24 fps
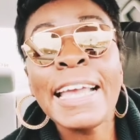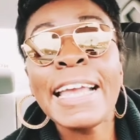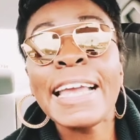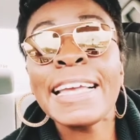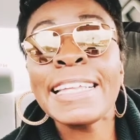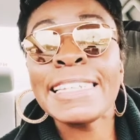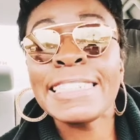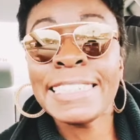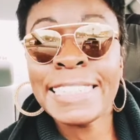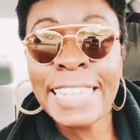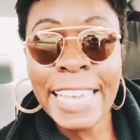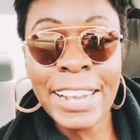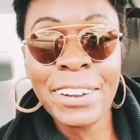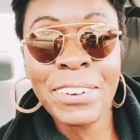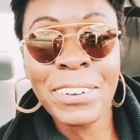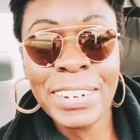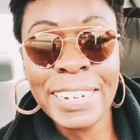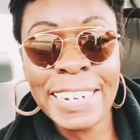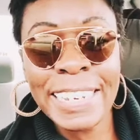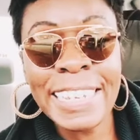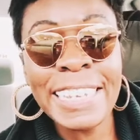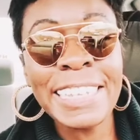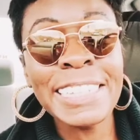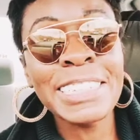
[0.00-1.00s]

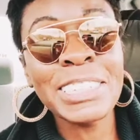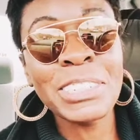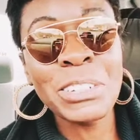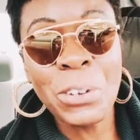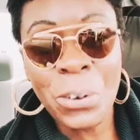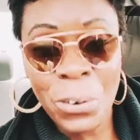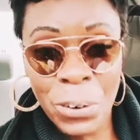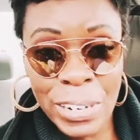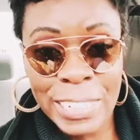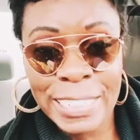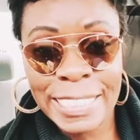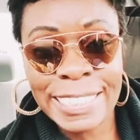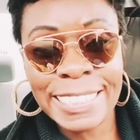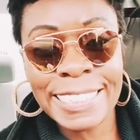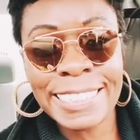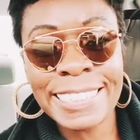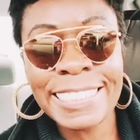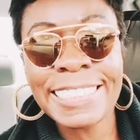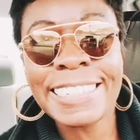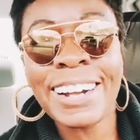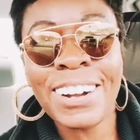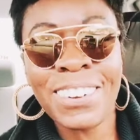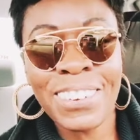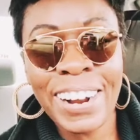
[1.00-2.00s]
Integrity is gorgeous.
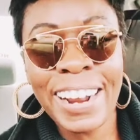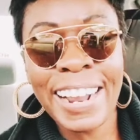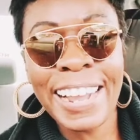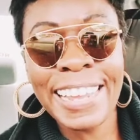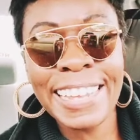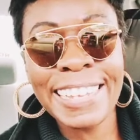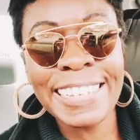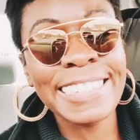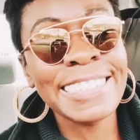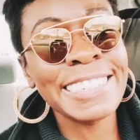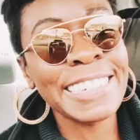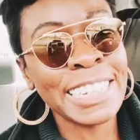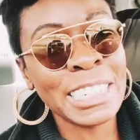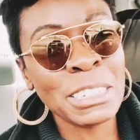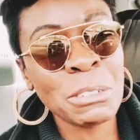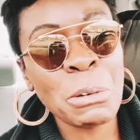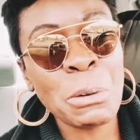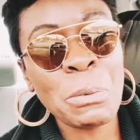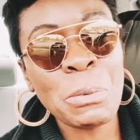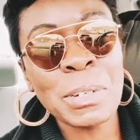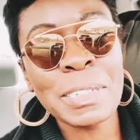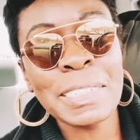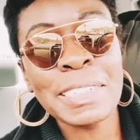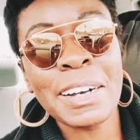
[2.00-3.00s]
All right. That's
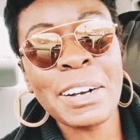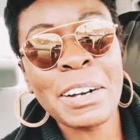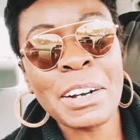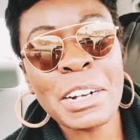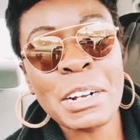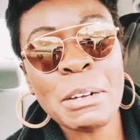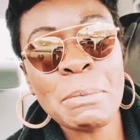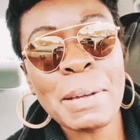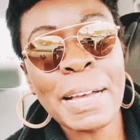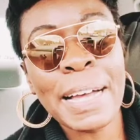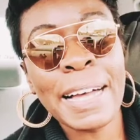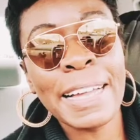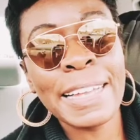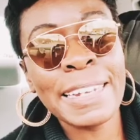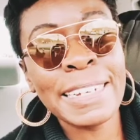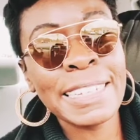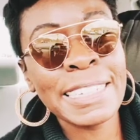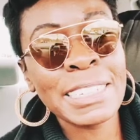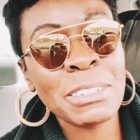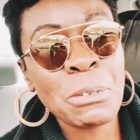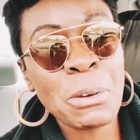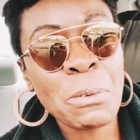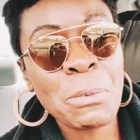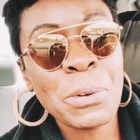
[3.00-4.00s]
what we're talking about. And
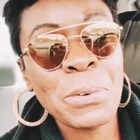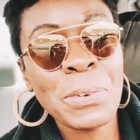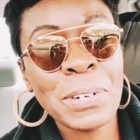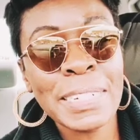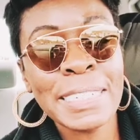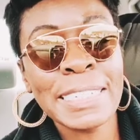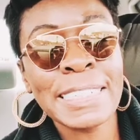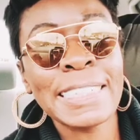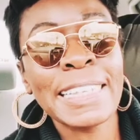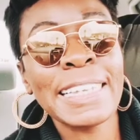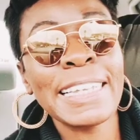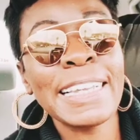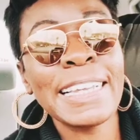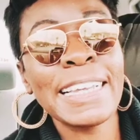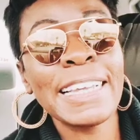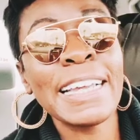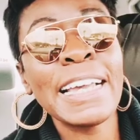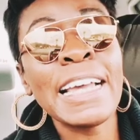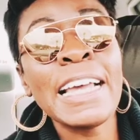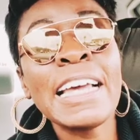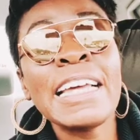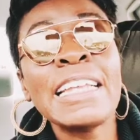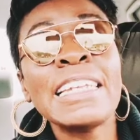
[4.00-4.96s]
that's where we want to stay at.